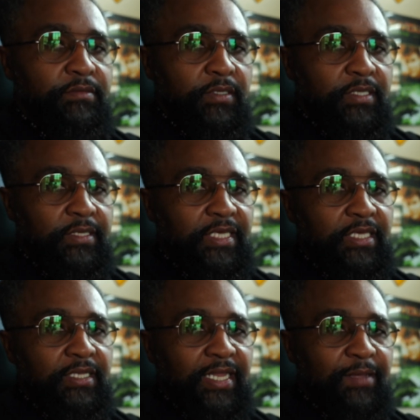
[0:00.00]

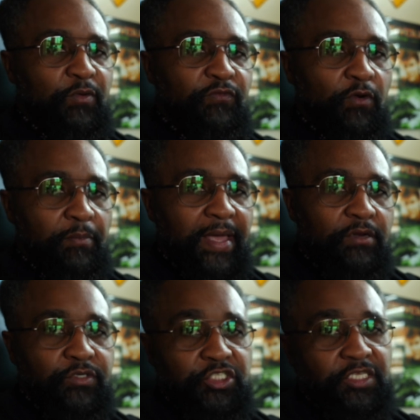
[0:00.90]
the LiPo 4
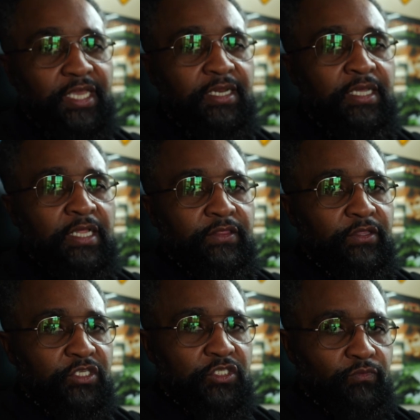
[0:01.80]
batteries yet. They're
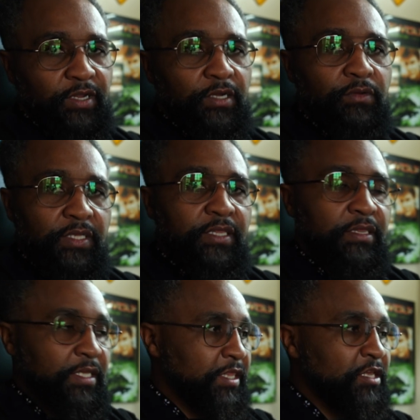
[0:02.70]
just regular
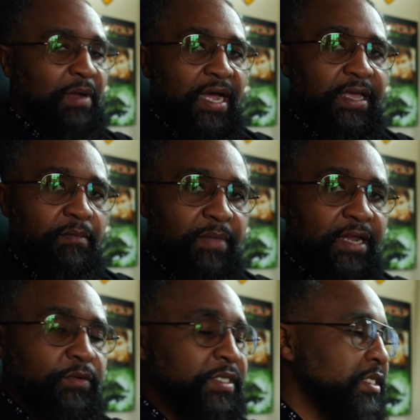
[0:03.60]
lithium ion batteries.